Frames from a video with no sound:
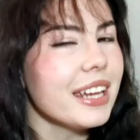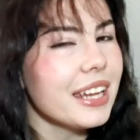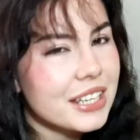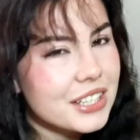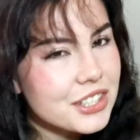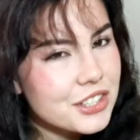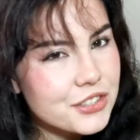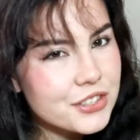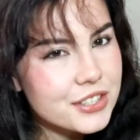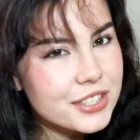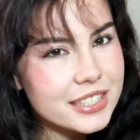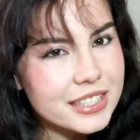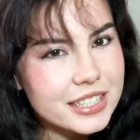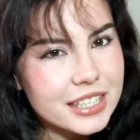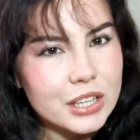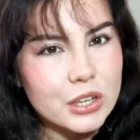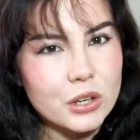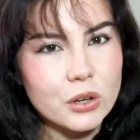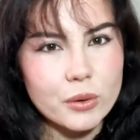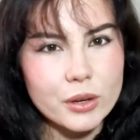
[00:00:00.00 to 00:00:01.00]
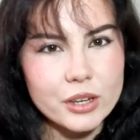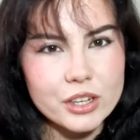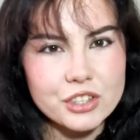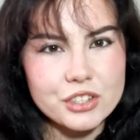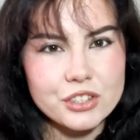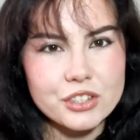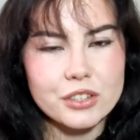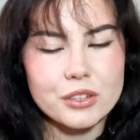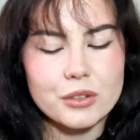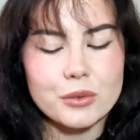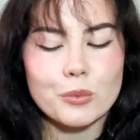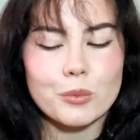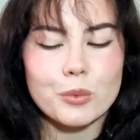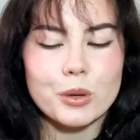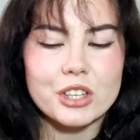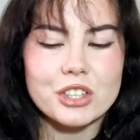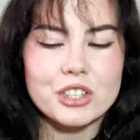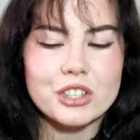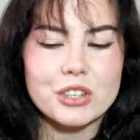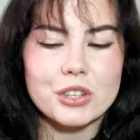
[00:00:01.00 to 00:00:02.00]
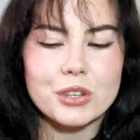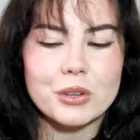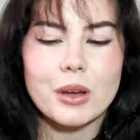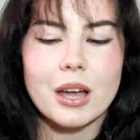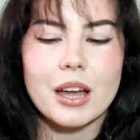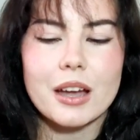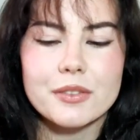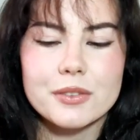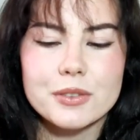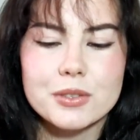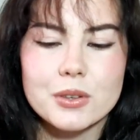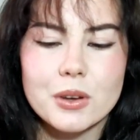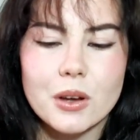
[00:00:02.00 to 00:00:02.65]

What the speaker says: interesting question which you have